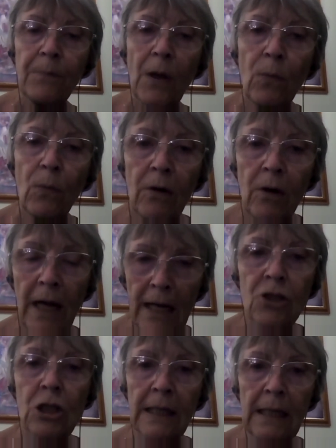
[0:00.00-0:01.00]
where I
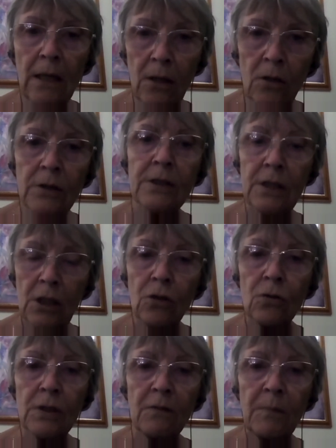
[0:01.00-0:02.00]
actually lost the
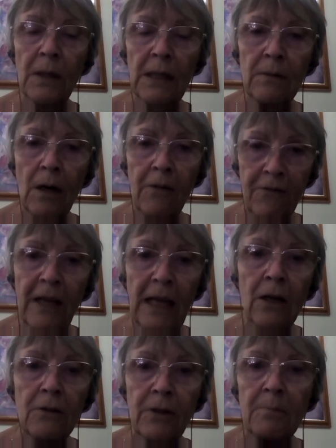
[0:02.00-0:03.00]
use of I fell
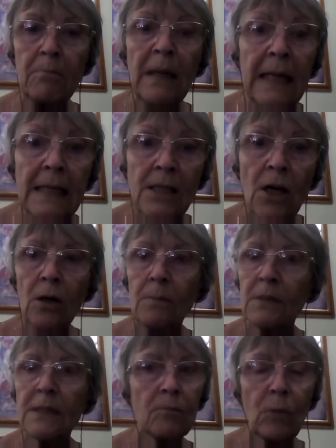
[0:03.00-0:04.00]
over many
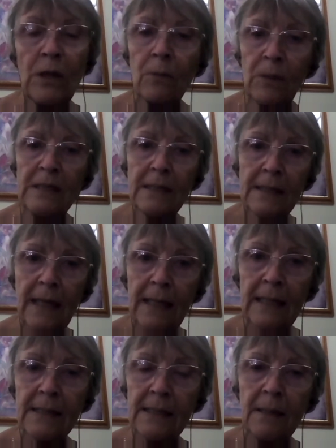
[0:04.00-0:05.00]
times when I went to take
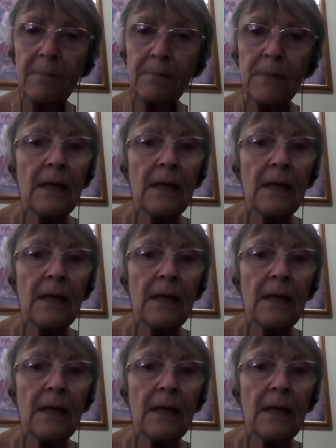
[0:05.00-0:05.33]
a step,